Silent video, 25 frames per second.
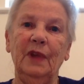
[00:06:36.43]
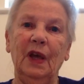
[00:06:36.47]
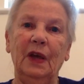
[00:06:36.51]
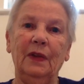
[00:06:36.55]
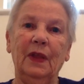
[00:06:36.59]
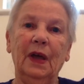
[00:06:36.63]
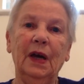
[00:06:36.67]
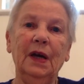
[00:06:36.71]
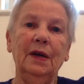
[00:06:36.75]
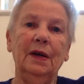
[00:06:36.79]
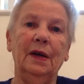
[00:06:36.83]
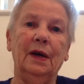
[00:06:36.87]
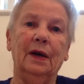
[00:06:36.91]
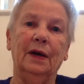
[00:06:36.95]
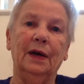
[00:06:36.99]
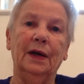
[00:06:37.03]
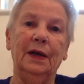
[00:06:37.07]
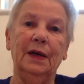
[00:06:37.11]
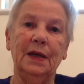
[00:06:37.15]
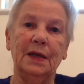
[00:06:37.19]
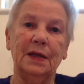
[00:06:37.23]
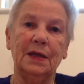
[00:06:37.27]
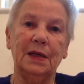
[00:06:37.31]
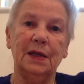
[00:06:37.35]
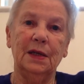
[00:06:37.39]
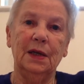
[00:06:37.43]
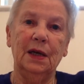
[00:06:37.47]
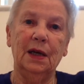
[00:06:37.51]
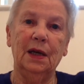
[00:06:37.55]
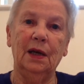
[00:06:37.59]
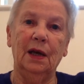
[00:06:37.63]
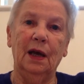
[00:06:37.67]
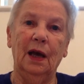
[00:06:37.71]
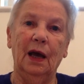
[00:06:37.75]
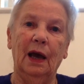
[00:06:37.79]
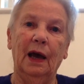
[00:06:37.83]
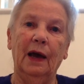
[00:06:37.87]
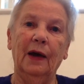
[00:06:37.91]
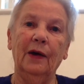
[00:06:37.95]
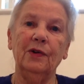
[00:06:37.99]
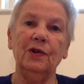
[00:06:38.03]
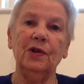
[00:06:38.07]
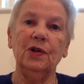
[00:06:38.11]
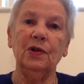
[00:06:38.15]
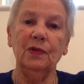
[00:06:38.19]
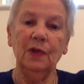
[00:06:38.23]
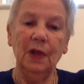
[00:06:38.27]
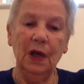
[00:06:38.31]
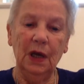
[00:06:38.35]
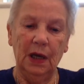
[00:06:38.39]
that night, out
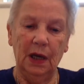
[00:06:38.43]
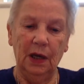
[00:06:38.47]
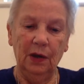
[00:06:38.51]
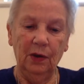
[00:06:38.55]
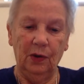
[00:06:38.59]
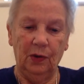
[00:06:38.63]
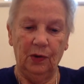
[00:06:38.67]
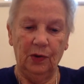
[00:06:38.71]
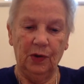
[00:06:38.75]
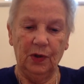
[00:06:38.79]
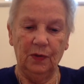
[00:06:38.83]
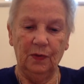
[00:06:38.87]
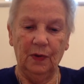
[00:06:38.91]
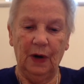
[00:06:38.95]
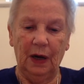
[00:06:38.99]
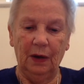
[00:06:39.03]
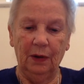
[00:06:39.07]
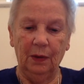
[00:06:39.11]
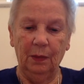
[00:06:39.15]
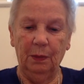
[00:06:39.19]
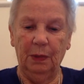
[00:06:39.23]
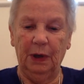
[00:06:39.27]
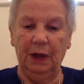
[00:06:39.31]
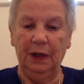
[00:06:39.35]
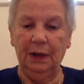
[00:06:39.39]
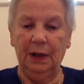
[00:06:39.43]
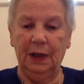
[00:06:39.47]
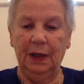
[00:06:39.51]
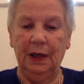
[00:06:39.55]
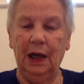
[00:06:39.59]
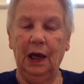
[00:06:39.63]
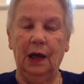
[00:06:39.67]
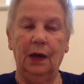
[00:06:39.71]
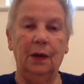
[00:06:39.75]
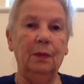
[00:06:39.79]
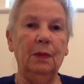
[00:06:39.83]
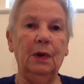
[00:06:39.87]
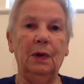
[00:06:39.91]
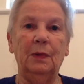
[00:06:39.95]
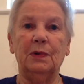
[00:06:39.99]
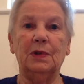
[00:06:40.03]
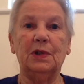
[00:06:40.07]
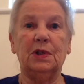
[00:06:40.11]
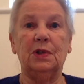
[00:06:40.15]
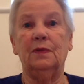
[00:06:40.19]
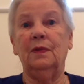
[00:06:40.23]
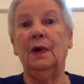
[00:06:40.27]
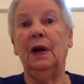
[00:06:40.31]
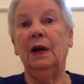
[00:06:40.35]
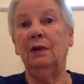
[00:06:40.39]
on the hills around Bethlehem, it was
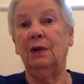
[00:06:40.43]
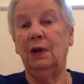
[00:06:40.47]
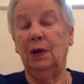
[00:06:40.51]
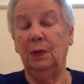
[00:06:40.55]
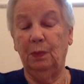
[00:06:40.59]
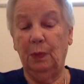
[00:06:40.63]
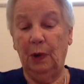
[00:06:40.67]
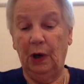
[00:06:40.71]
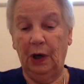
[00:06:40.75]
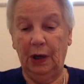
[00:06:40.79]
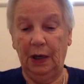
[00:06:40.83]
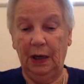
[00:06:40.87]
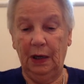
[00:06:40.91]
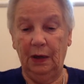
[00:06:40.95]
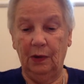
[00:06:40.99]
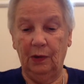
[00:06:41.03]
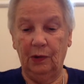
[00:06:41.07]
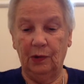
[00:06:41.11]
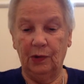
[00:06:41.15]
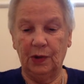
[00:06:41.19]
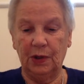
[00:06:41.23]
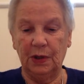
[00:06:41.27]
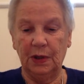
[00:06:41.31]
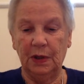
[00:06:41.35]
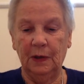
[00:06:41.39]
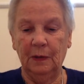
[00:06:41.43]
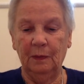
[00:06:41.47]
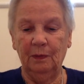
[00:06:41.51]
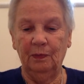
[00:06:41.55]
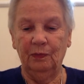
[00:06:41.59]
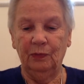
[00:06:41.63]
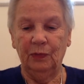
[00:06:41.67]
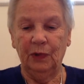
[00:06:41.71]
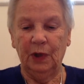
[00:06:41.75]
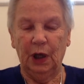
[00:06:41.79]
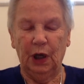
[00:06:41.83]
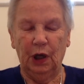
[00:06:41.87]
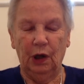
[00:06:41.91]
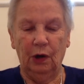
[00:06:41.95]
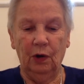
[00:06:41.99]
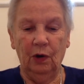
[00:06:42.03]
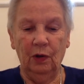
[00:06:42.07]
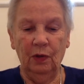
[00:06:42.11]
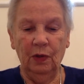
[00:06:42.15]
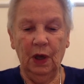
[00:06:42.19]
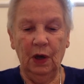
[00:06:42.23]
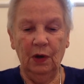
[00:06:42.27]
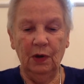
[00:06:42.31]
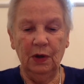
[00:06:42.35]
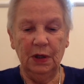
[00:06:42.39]
surrounded by hills, and on
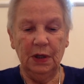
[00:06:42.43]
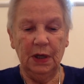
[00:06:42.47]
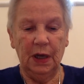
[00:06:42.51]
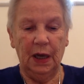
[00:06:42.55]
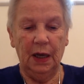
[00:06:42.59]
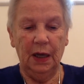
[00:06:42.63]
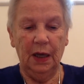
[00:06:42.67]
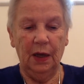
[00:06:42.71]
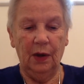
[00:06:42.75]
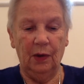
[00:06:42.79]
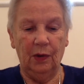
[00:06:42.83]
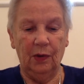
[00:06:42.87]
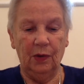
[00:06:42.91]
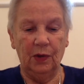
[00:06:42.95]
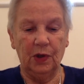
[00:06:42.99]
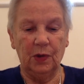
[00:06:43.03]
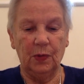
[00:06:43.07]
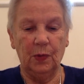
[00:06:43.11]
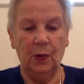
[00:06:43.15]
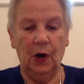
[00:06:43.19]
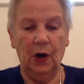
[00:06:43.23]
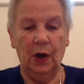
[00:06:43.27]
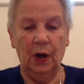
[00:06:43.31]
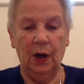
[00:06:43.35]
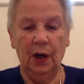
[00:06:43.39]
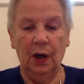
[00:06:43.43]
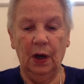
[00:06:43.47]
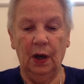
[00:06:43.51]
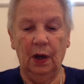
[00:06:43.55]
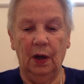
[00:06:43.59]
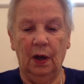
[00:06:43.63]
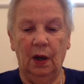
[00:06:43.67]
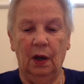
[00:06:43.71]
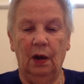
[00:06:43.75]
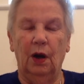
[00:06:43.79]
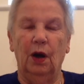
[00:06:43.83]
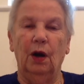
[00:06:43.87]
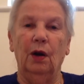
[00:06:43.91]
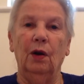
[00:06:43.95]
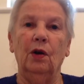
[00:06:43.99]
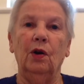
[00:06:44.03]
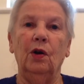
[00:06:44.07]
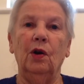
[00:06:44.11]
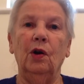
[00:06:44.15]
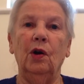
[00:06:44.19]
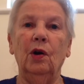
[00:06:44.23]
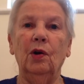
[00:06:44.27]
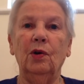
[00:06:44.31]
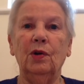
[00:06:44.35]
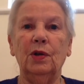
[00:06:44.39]
those hills were
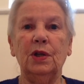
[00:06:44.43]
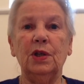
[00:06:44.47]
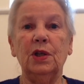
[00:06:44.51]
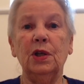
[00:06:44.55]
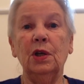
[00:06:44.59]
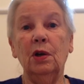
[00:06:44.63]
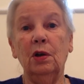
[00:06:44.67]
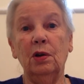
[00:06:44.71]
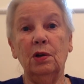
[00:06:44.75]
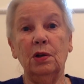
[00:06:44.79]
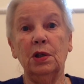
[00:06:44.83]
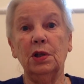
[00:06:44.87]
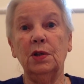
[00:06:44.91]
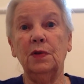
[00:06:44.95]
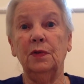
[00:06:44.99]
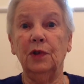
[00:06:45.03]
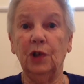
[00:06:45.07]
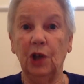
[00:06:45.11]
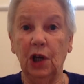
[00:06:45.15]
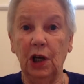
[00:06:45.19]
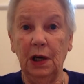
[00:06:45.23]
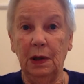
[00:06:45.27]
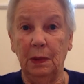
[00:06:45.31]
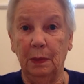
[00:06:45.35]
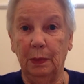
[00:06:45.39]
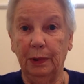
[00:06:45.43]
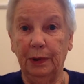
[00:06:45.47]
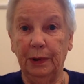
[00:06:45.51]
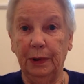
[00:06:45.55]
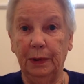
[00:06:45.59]
lots and lots of sheep.